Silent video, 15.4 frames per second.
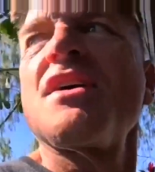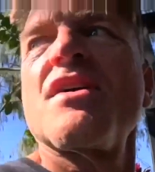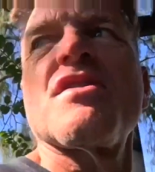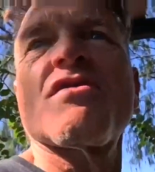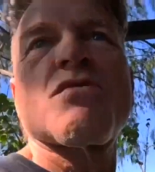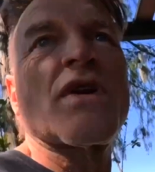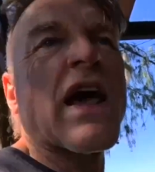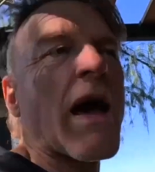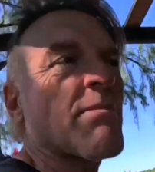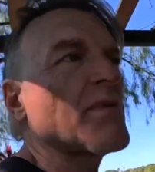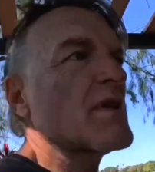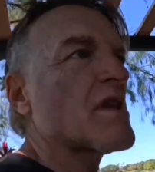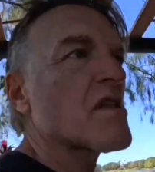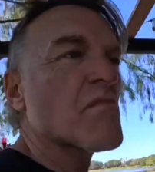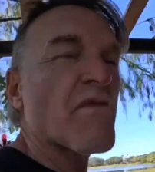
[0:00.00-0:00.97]
Here's what
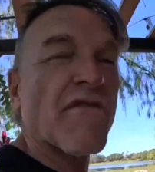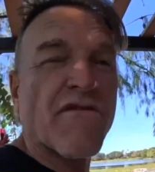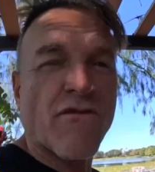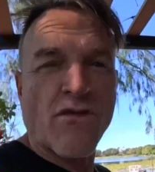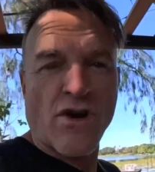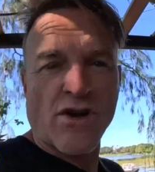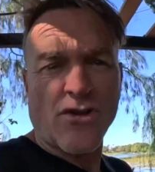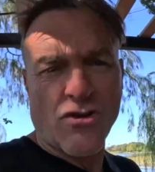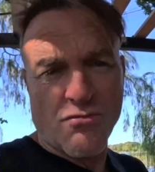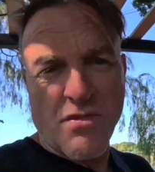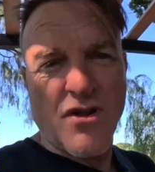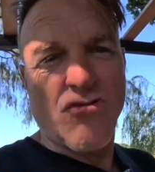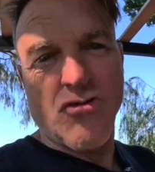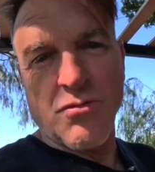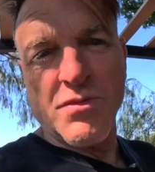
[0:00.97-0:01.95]
happened is before I took
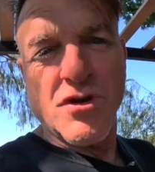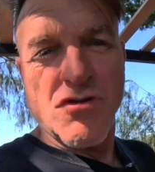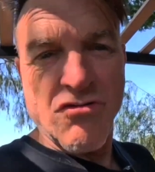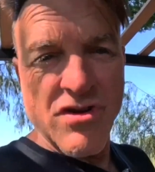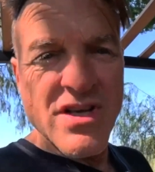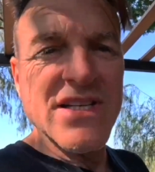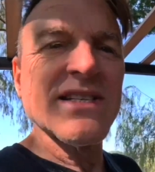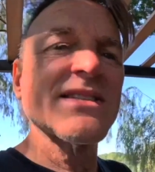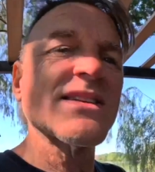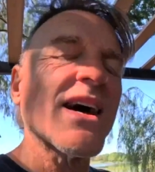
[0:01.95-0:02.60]
my trip to Greece,